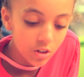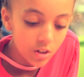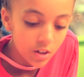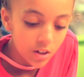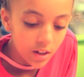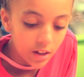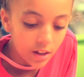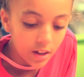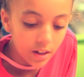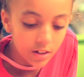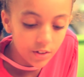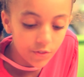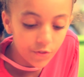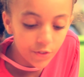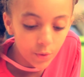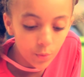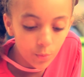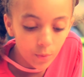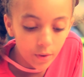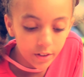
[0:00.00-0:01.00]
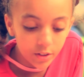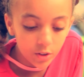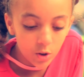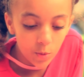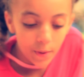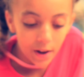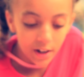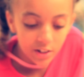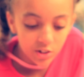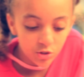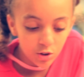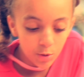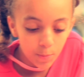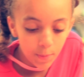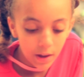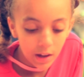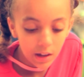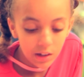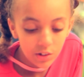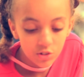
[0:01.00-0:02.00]
and if you want to go back to a
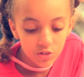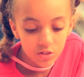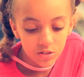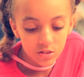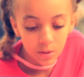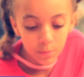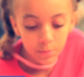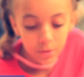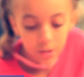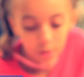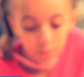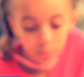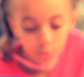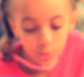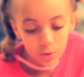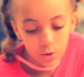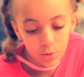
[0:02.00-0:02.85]
page, sometimes when